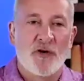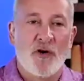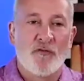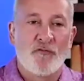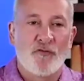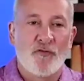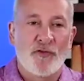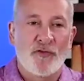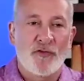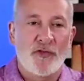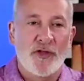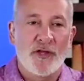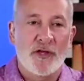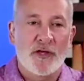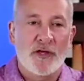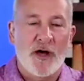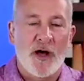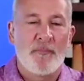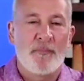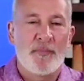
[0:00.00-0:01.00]
of what the
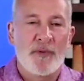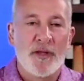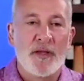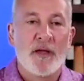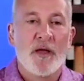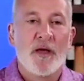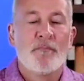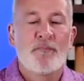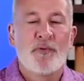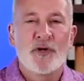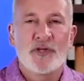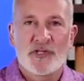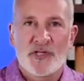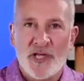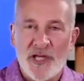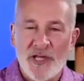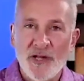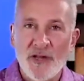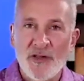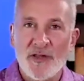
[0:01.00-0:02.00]
company puts
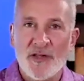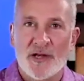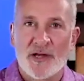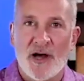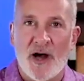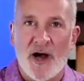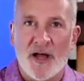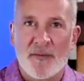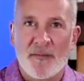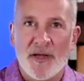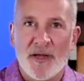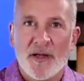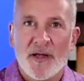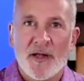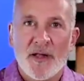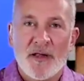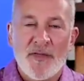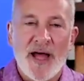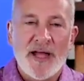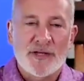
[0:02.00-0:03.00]
into the economy.
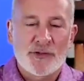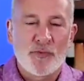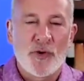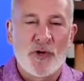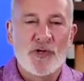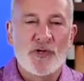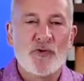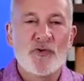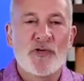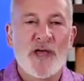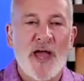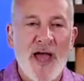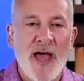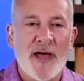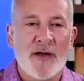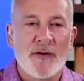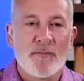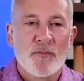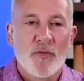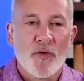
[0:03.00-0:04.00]
That's what you
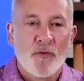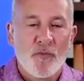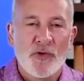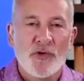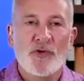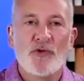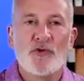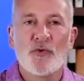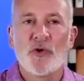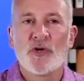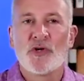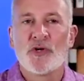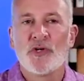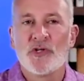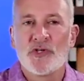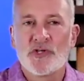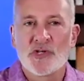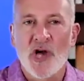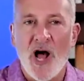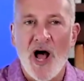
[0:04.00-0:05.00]
get when you do a
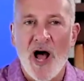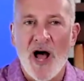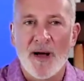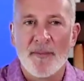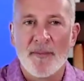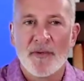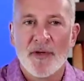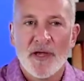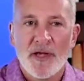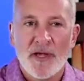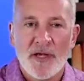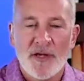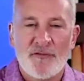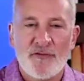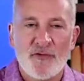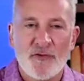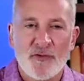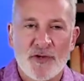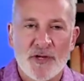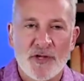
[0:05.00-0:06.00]
good job.
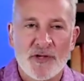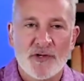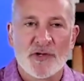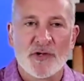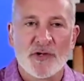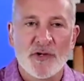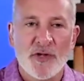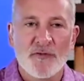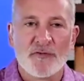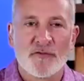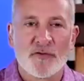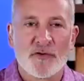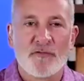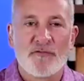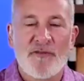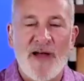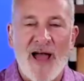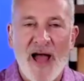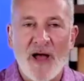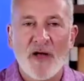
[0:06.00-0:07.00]
If you can deliver
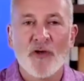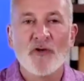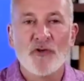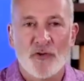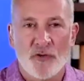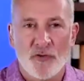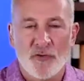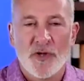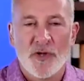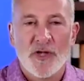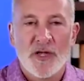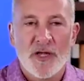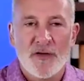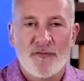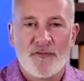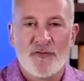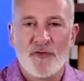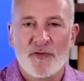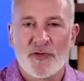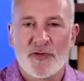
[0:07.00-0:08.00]
value,
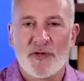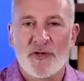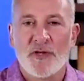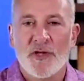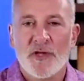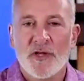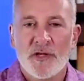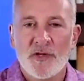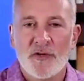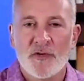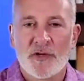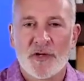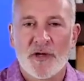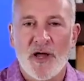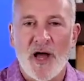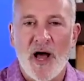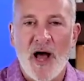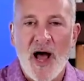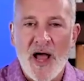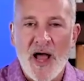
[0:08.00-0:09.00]
if you can
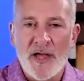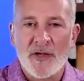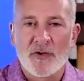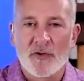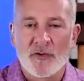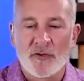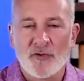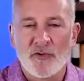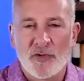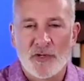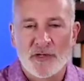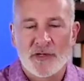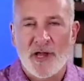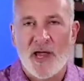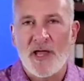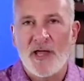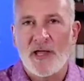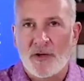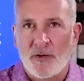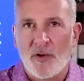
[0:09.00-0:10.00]
hire, you can
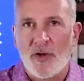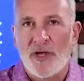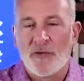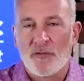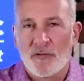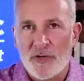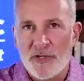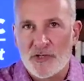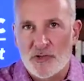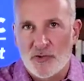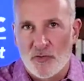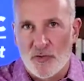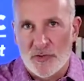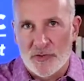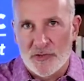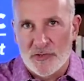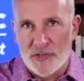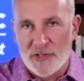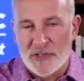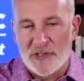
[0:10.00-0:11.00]
take in
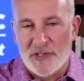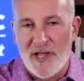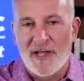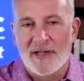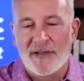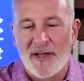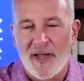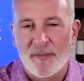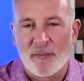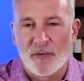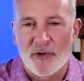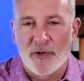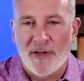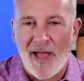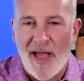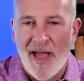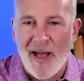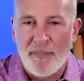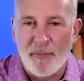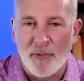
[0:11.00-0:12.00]
resources, land, labor, and
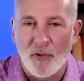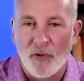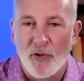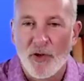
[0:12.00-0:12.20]
capital,